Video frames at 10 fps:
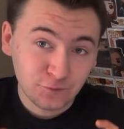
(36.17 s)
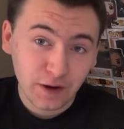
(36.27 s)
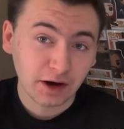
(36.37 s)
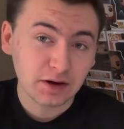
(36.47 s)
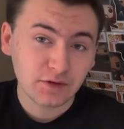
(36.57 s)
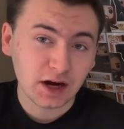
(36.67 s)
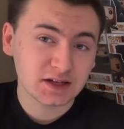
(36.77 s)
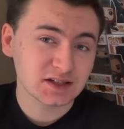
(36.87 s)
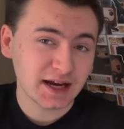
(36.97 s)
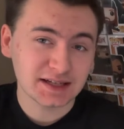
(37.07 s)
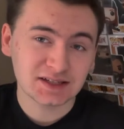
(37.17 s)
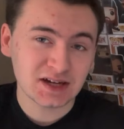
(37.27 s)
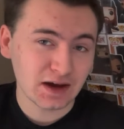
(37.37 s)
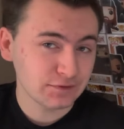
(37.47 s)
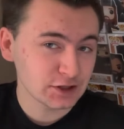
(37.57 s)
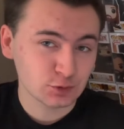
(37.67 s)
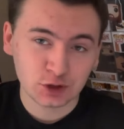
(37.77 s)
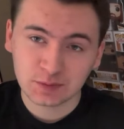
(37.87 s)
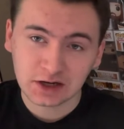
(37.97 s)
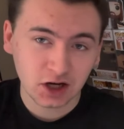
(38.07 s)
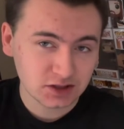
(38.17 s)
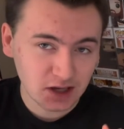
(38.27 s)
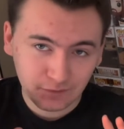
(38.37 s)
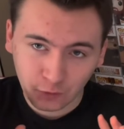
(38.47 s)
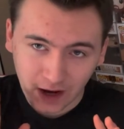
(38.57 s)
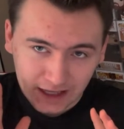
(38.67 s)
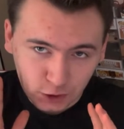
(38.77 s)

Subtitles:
very, very exciting stuff. This one's been cooked up for a